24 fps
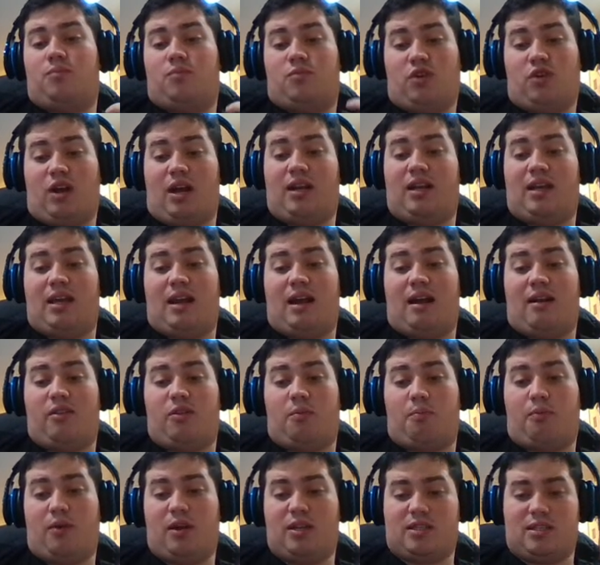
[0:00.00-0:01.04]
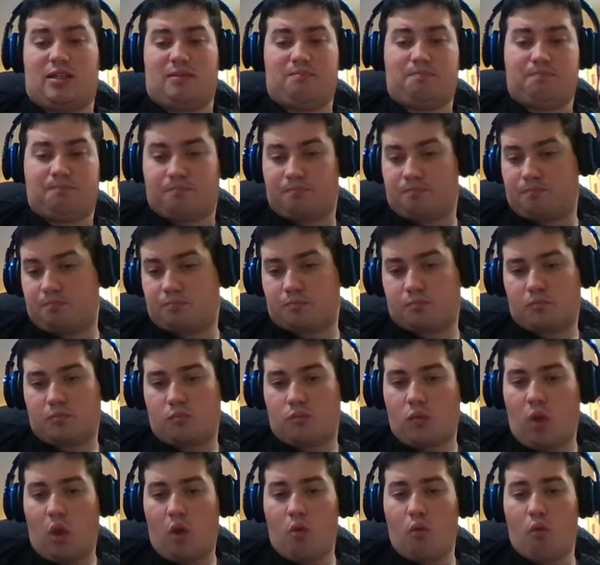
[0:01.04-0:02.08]
trying to get out of the prison.
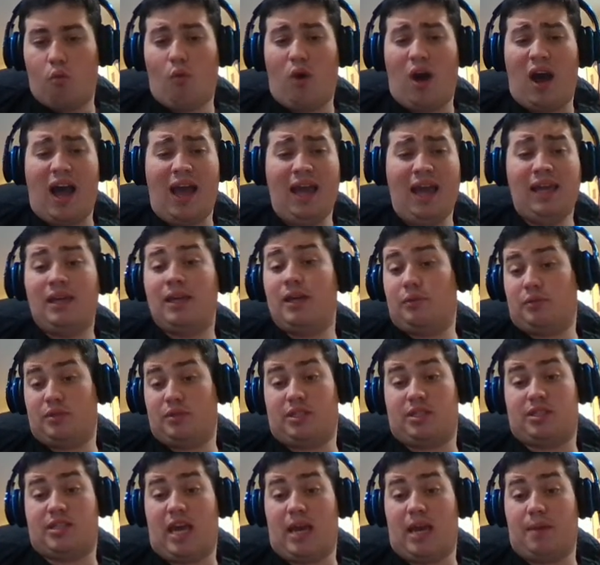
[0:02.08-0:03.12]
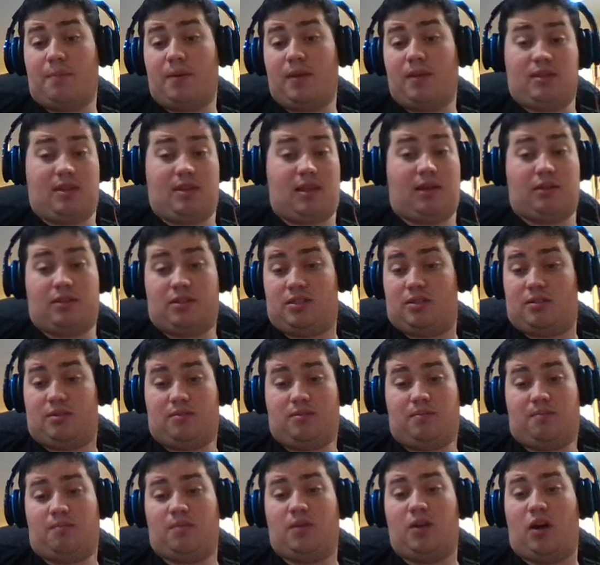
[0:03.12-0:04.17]
Why? He was escaping. That's
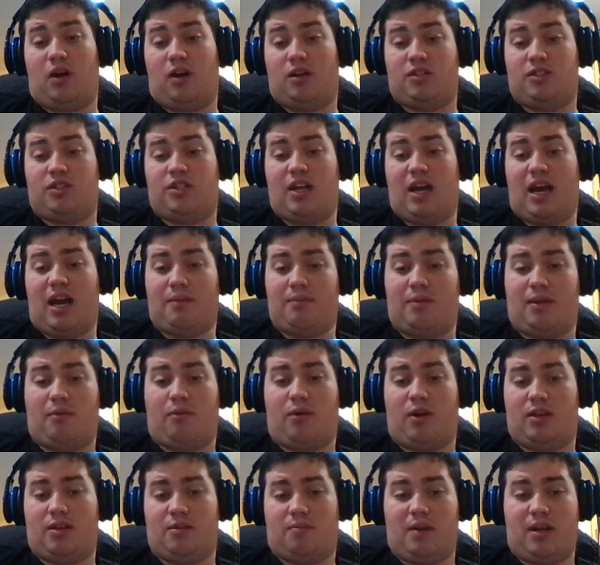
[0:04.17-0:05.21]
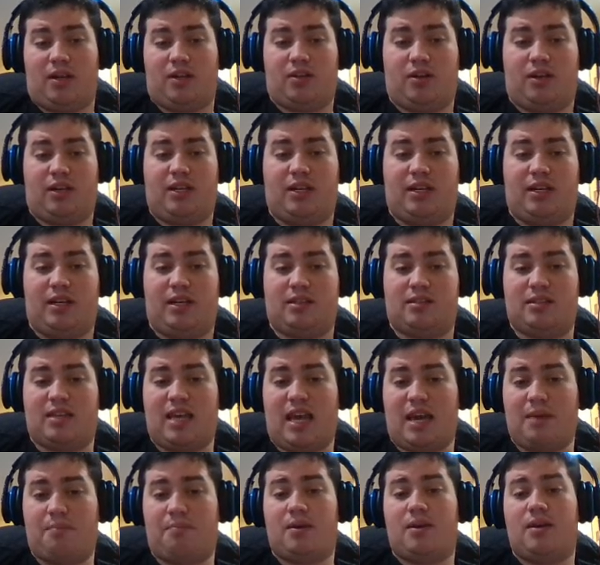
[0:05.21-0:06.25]
the guard's job. They wanted to make sure he didn't
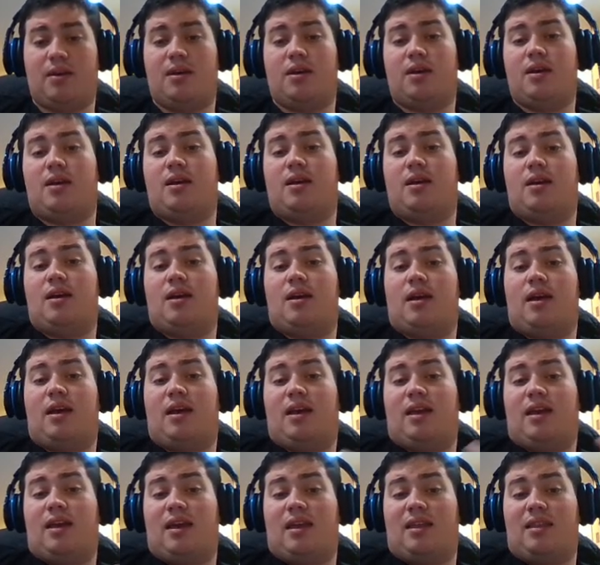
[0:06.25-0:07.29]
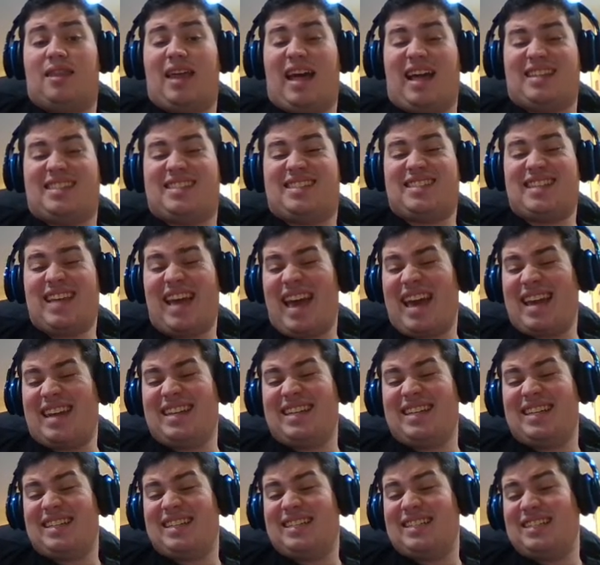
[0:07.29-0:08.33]
escape. That
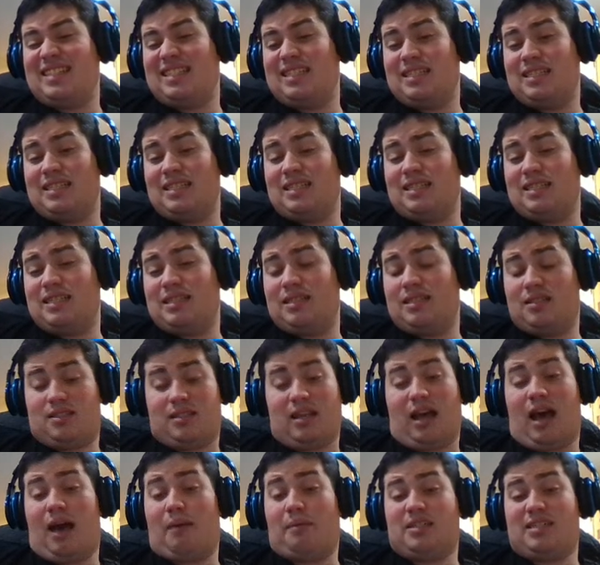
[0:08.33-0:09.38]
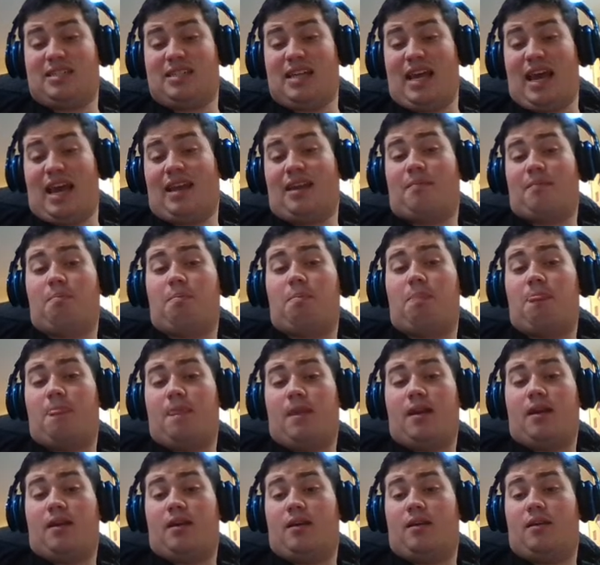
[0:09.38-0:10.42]
said, Tom is dead.
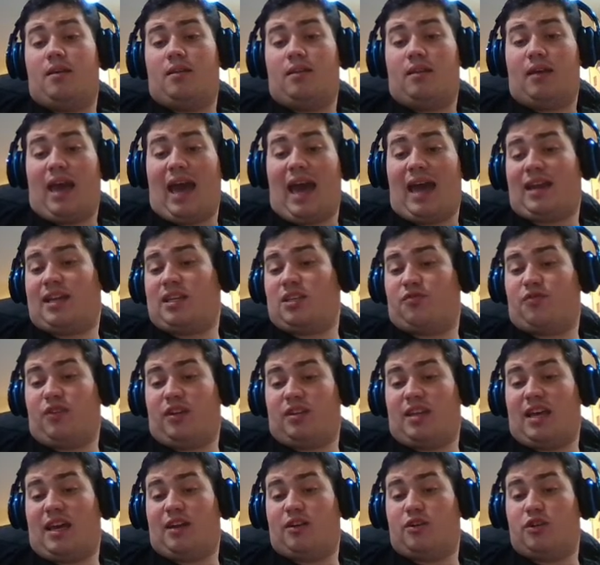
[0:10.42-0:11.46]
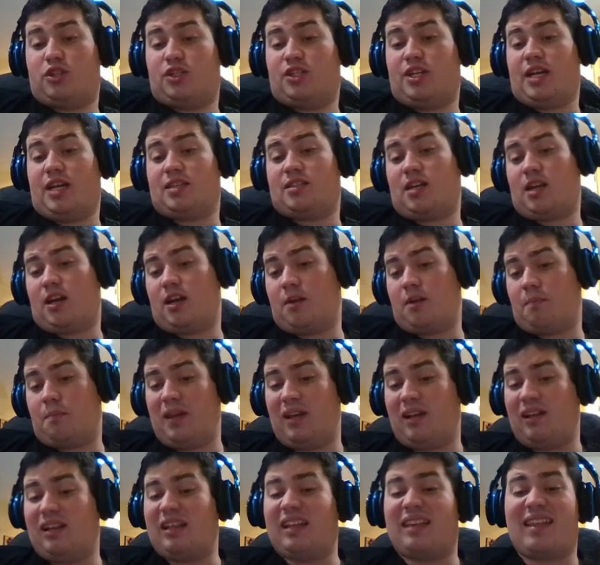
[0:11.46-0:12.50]
Atticus felt they had a good chance on an
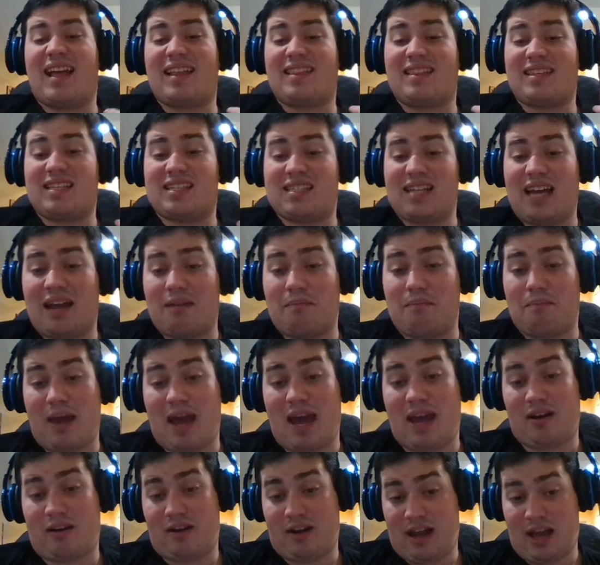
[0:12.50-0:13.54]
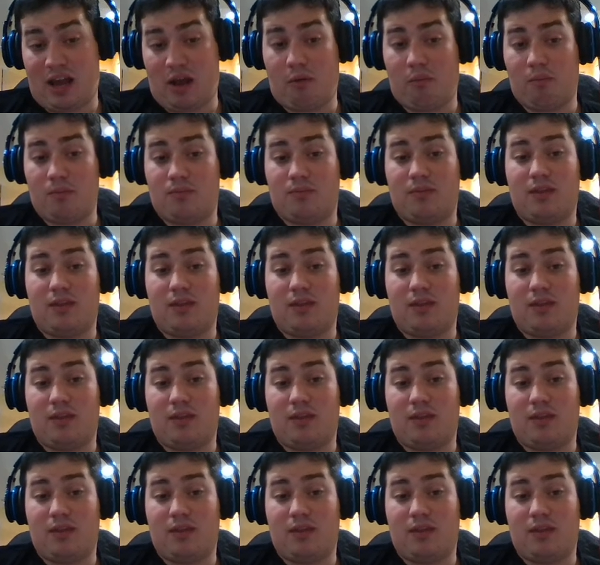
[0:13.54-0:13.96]
appeal, and that does not matter now.